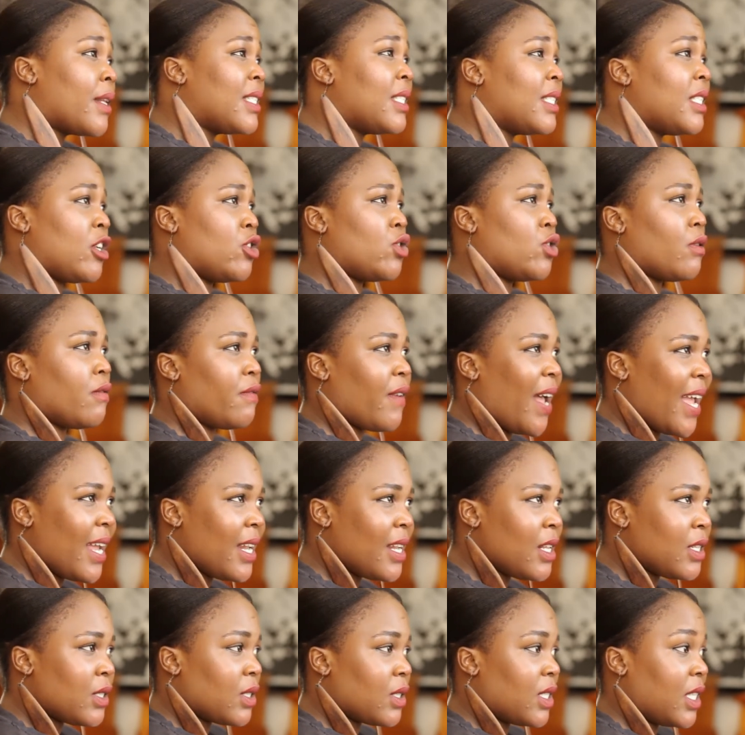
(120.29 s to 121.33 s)
and sexual
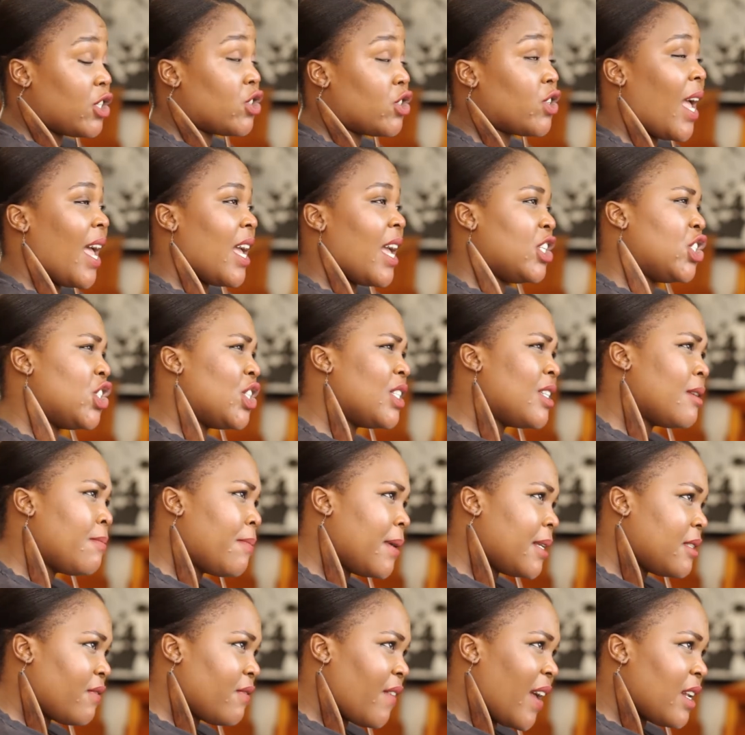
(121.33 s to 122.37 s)
violence, sexual and
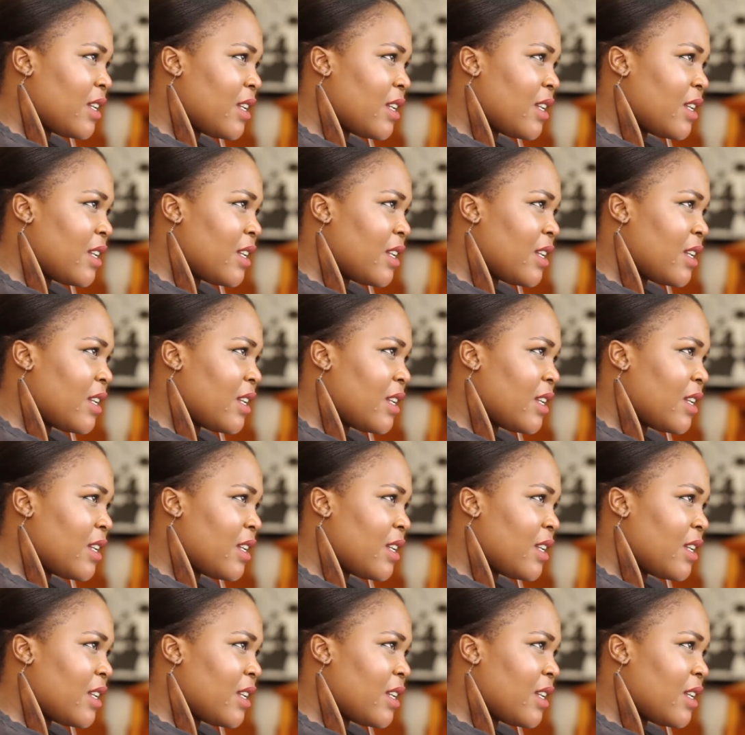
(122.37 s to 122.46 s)
gender-based